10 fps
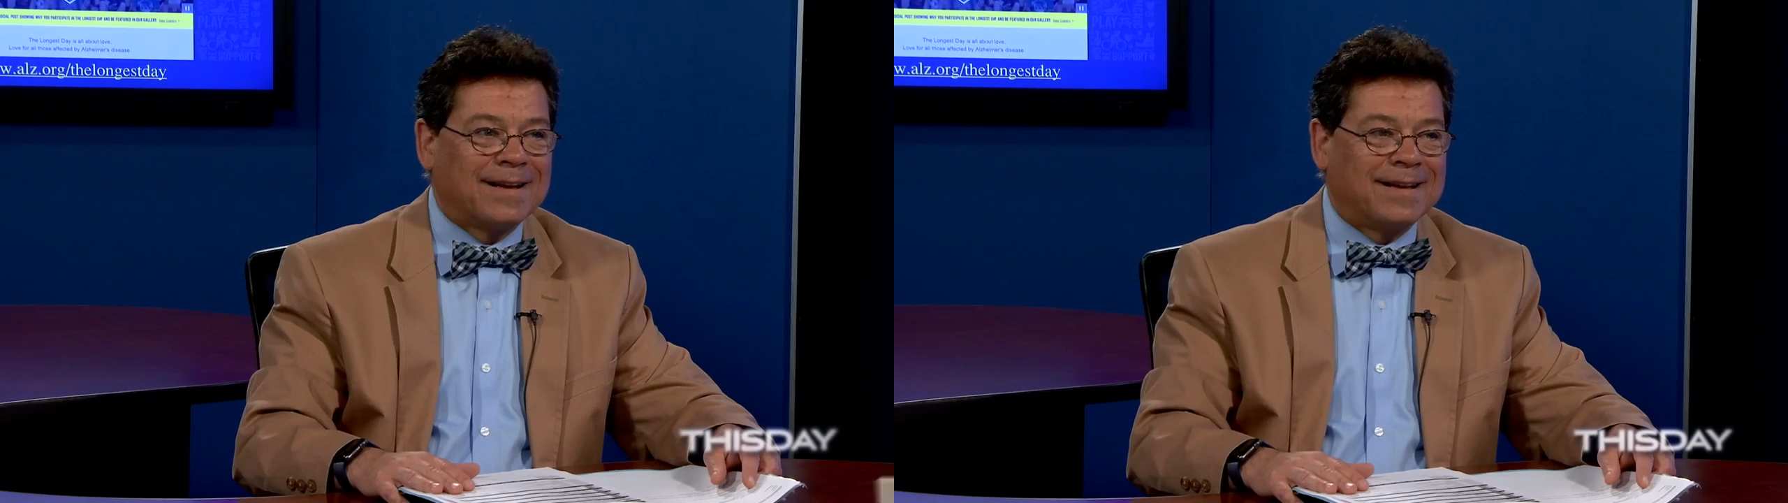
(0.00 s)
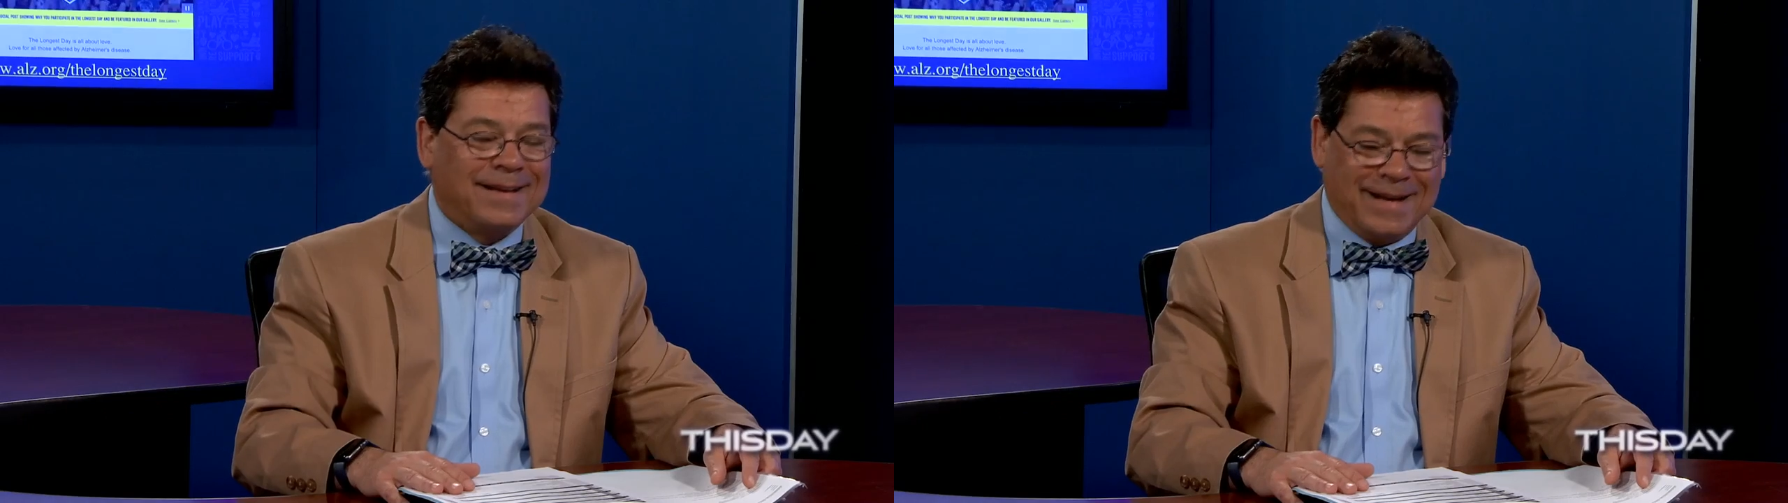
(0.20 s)

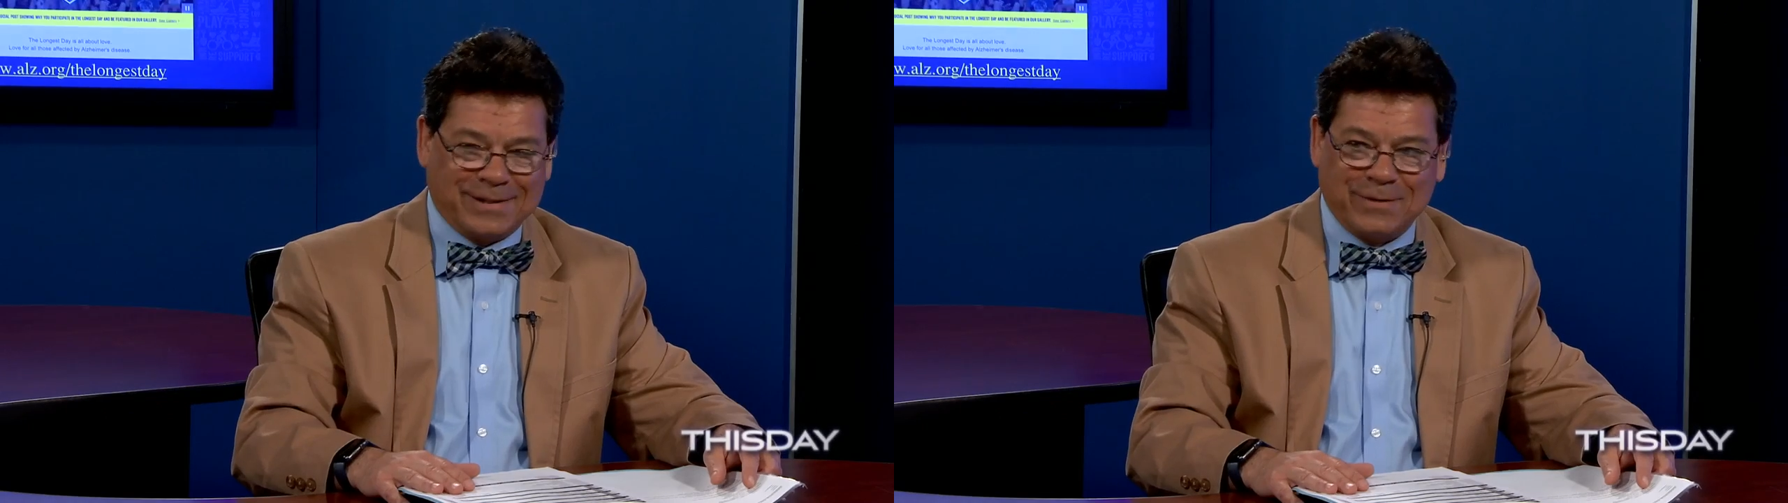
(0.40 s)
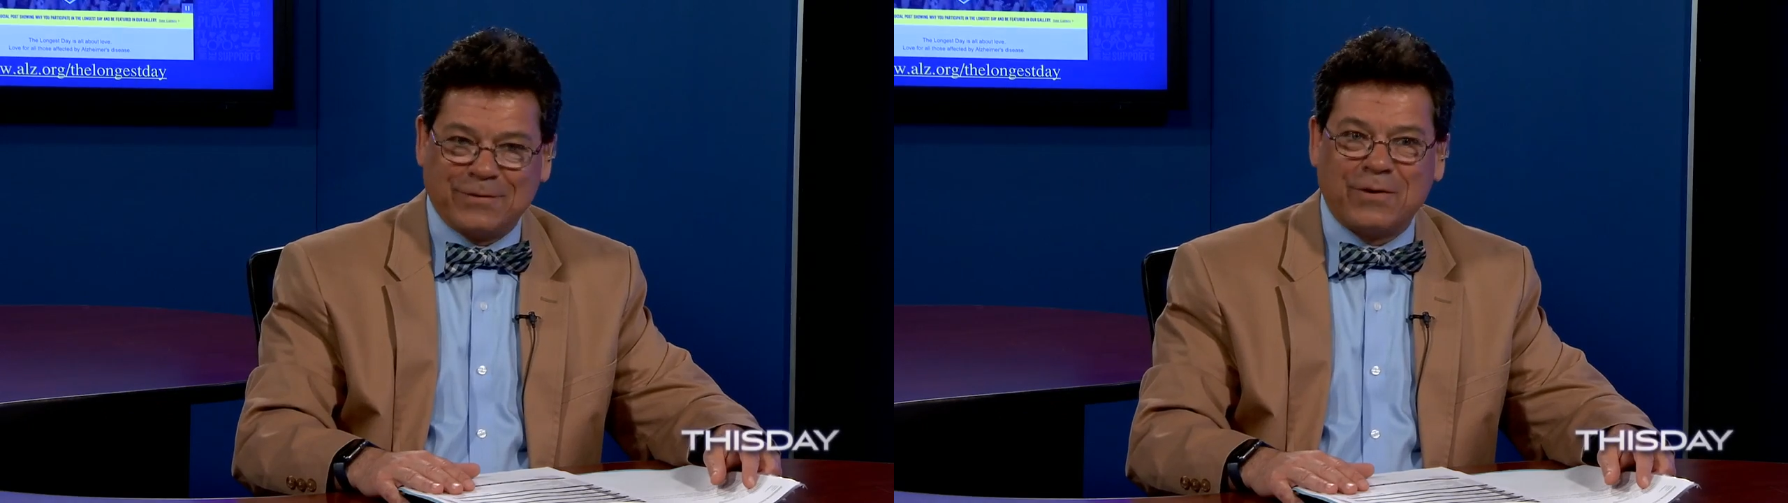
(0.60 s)
us
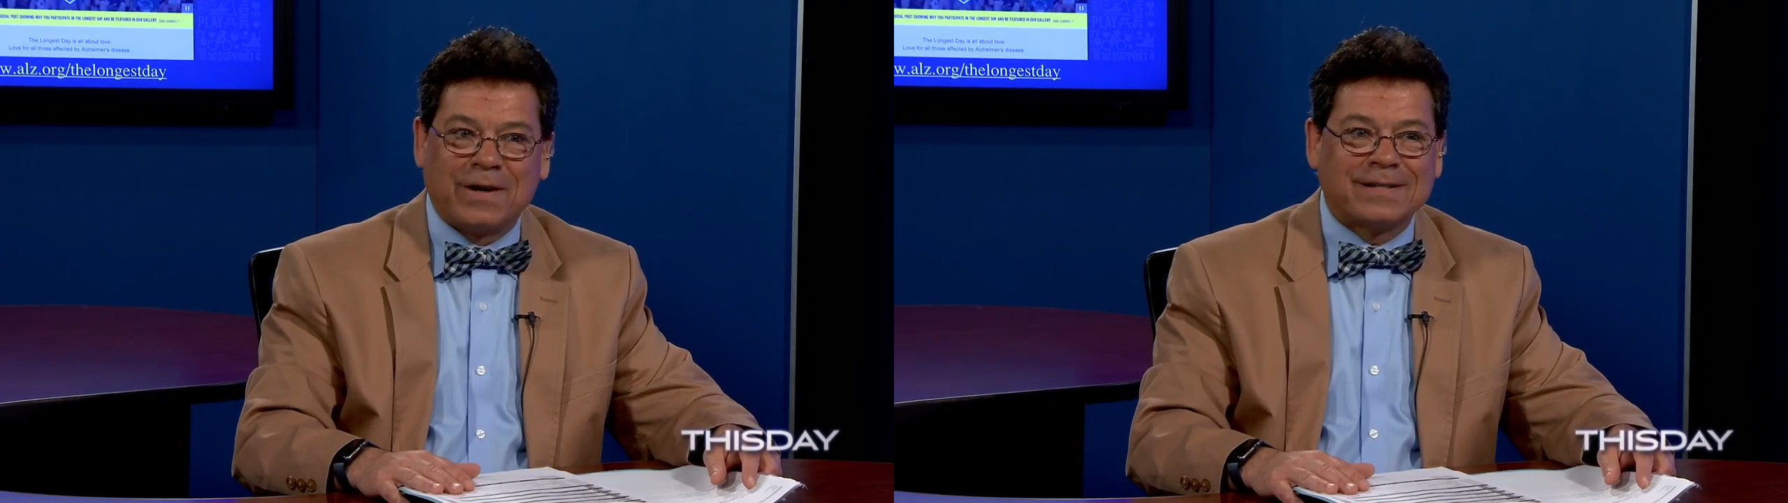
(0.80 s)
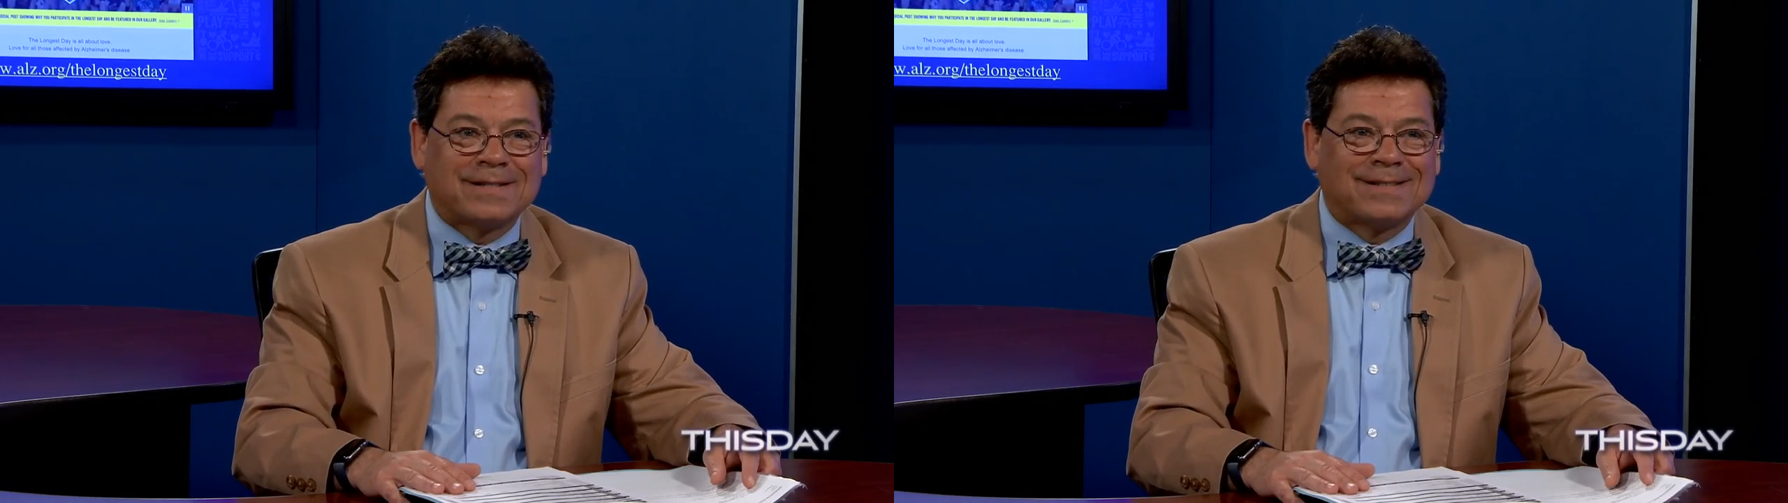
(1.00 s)
Yes, of
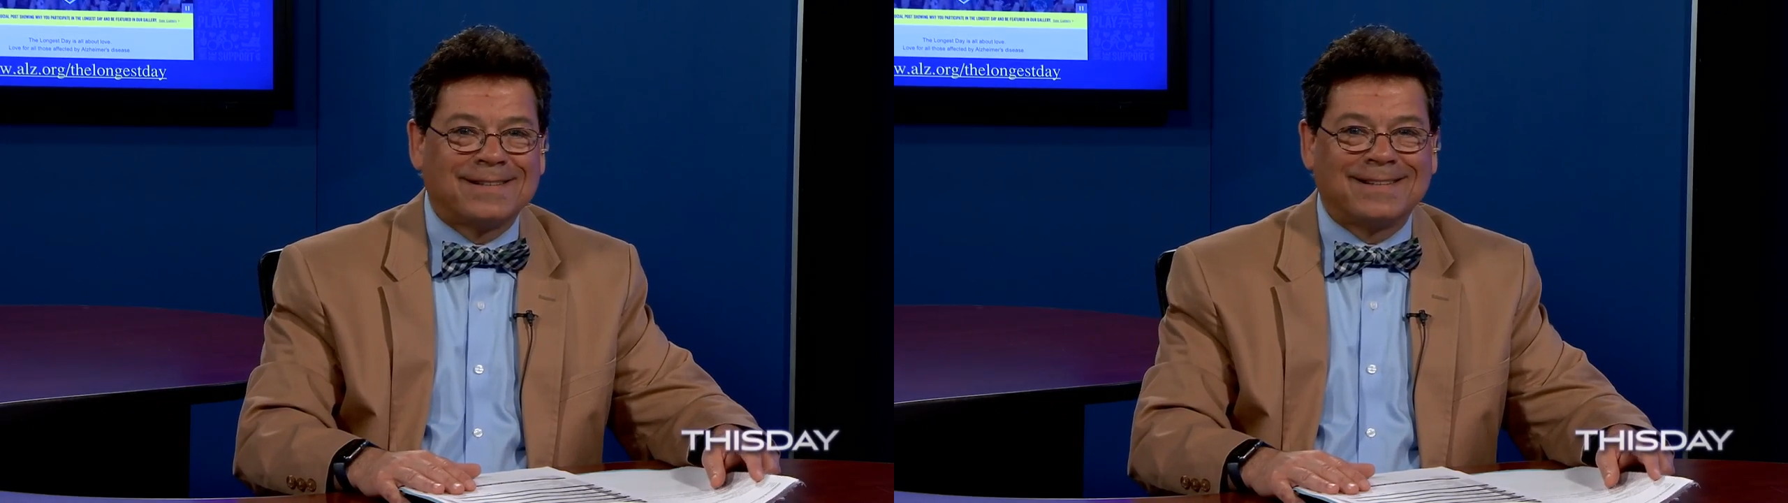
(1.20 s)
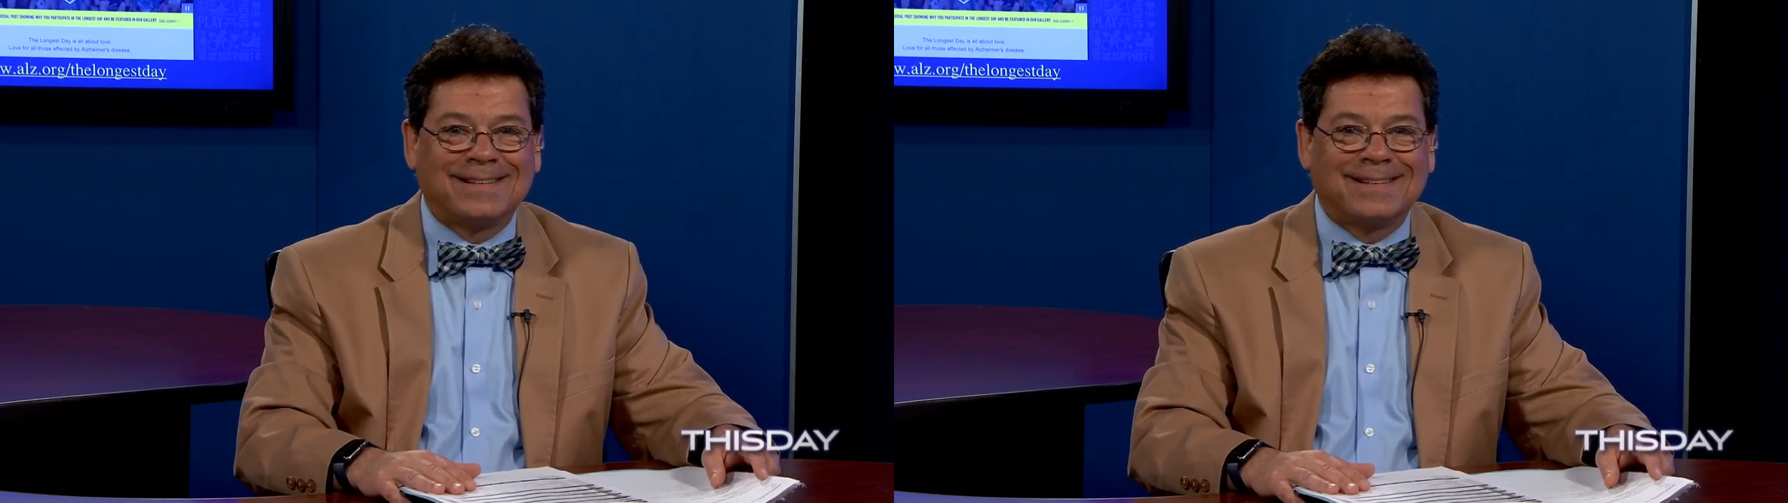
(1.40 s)
course.